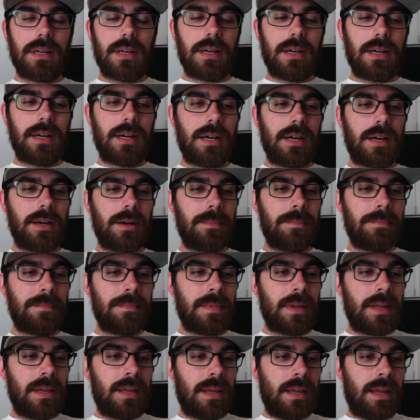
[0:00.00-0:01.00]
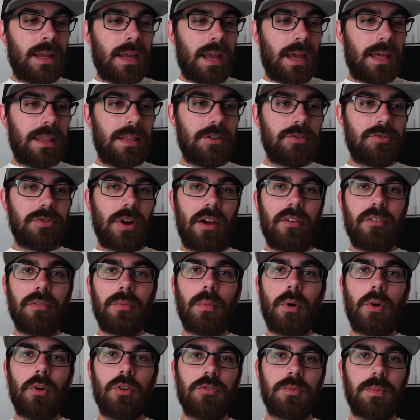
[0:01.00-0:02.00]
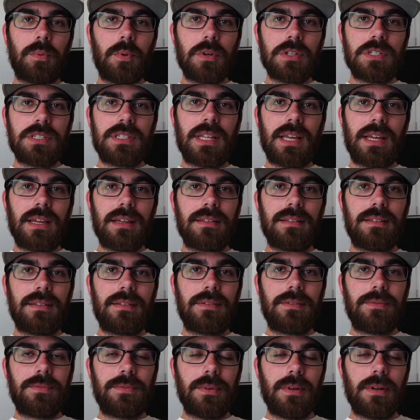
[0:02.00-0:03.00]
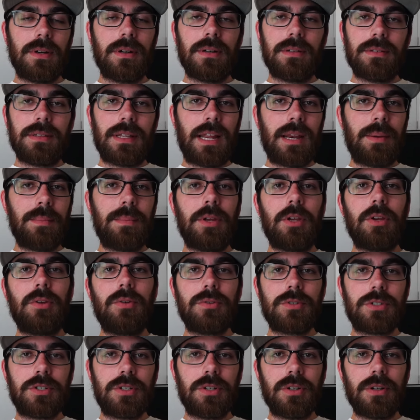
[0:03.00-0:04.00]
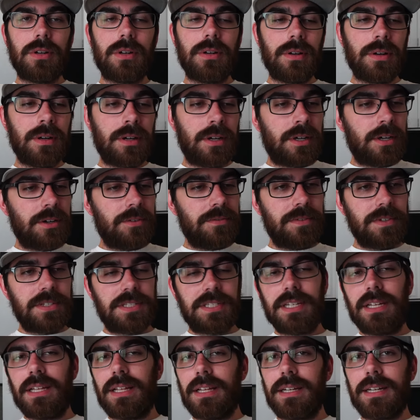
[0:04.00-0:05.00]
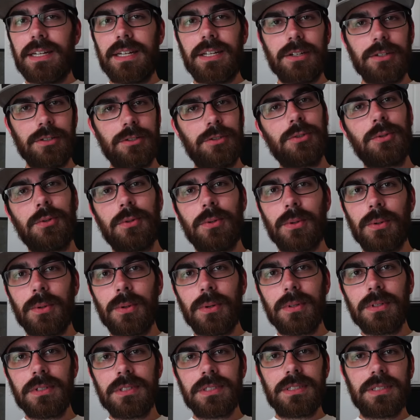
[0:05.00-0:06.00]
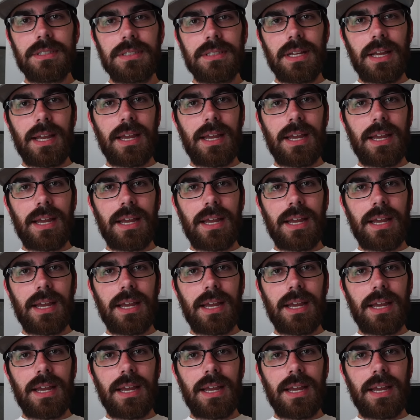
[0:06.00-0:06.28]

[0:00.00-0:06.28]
Um, and then Driver Motorsports, thanks for letting me use your facility, your tools.